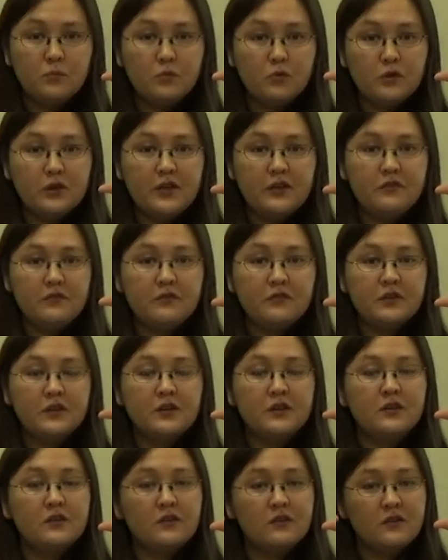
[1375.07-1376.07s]
brief
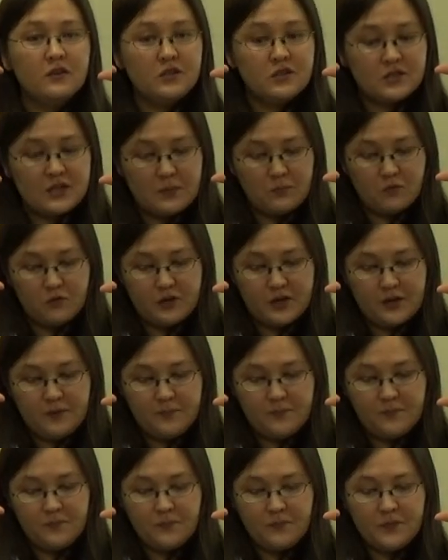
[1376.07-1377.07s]
summary
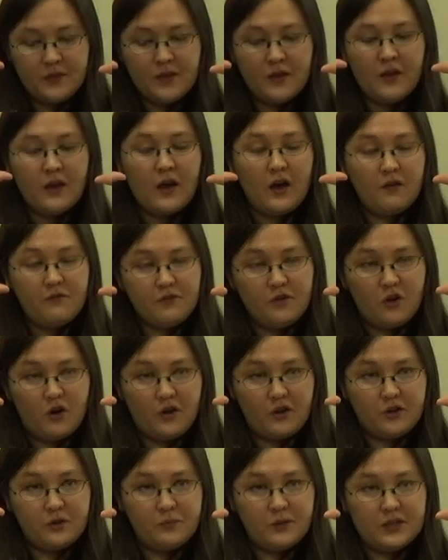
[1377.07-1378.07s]
of your
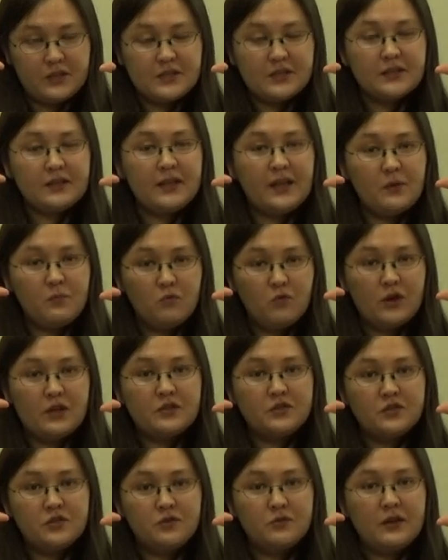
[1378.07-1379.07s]
argument, claim
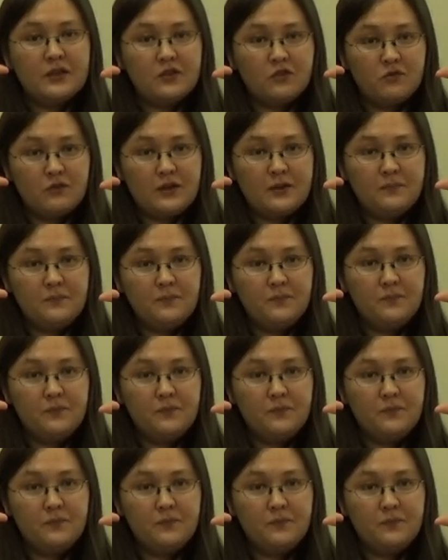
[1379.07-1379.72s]
1, 2, and 3.